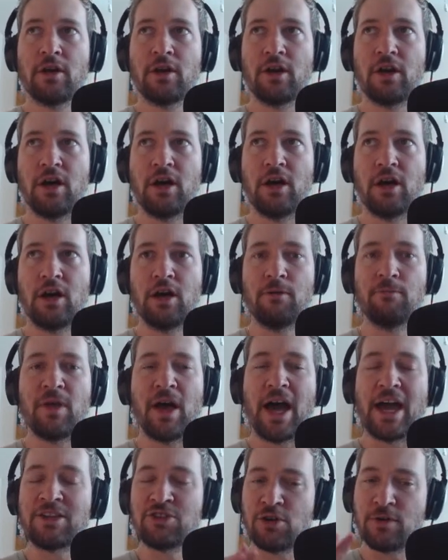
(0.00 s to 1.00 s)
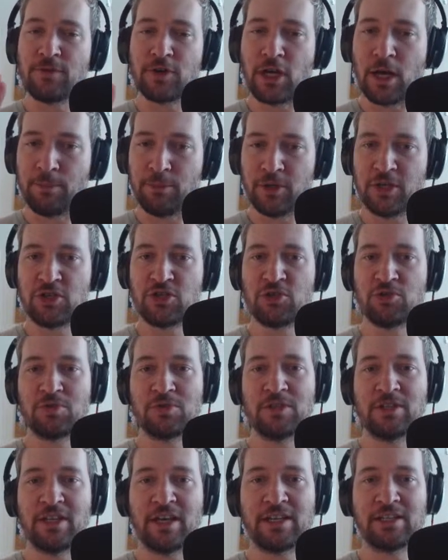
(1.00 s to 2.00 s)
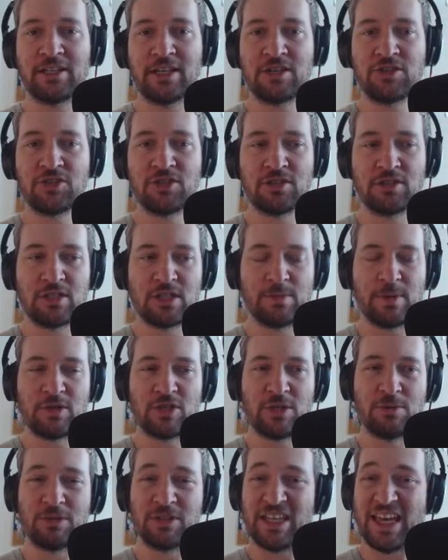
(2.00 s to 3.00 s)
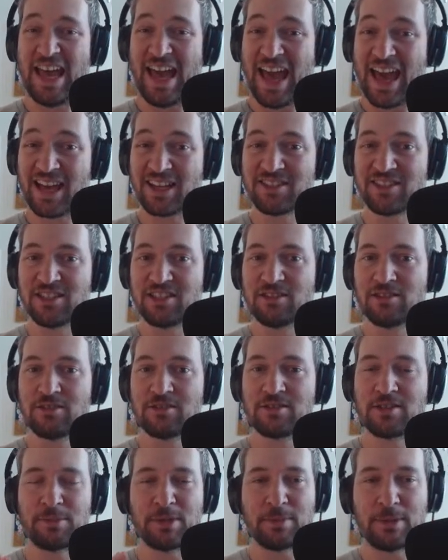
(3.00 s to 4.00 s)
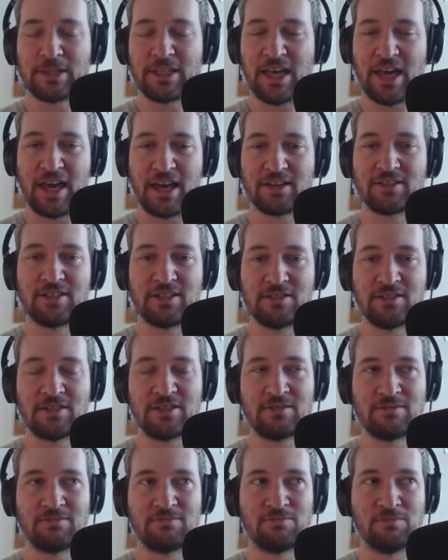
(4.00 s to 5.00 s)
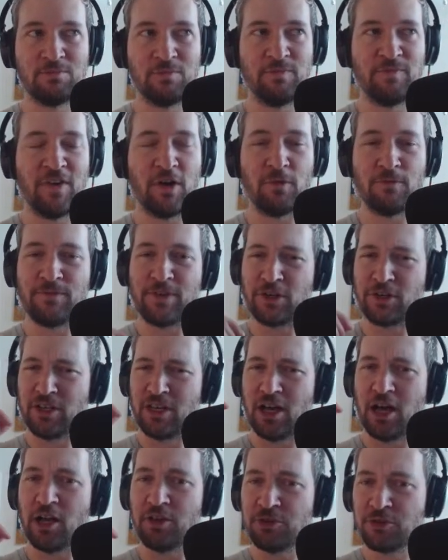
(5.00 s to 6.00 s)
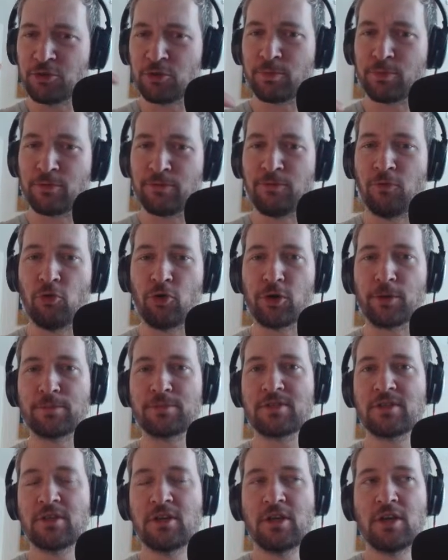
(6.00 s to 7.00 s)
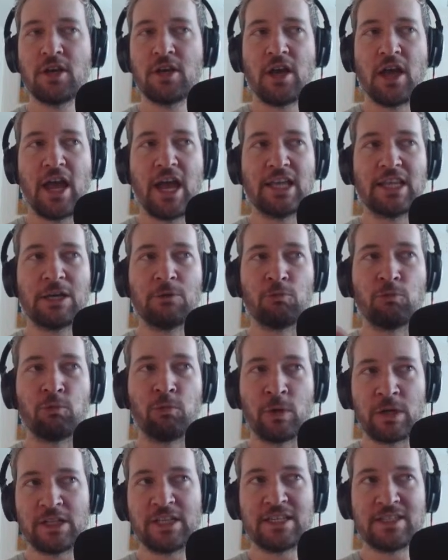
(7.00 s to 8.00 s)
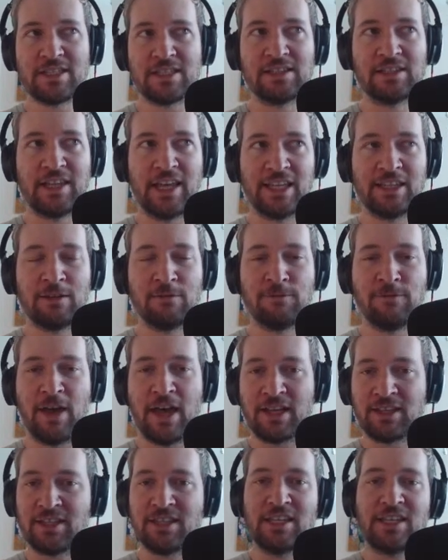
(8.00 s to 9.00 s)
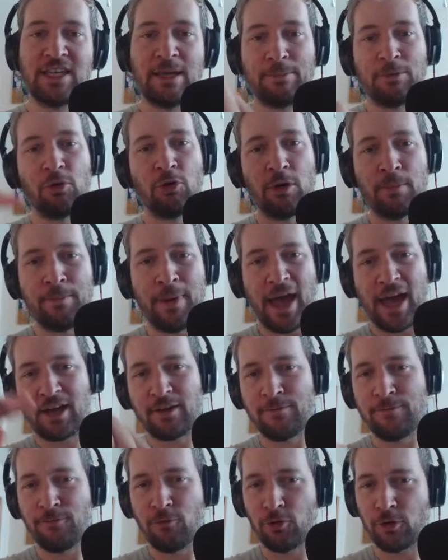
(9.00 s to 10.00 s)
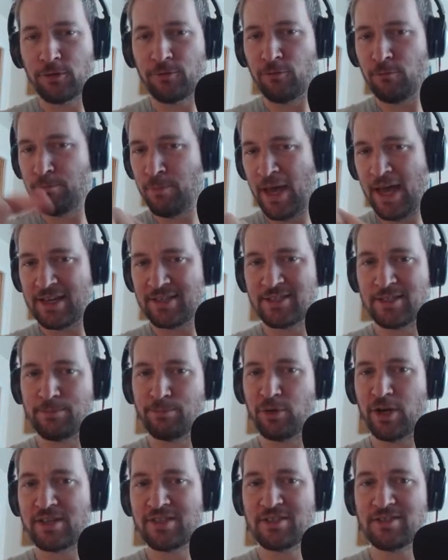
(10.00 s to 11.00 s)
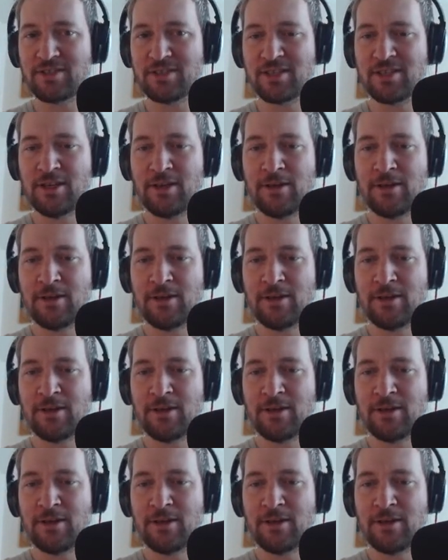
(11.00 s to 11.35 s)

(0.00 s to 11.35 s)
I do have a couple issues with Annihilation, especially with the acting. Something about the acting felt very underperformed, and I really didn't like the fact that it kept going back and forth from past to present.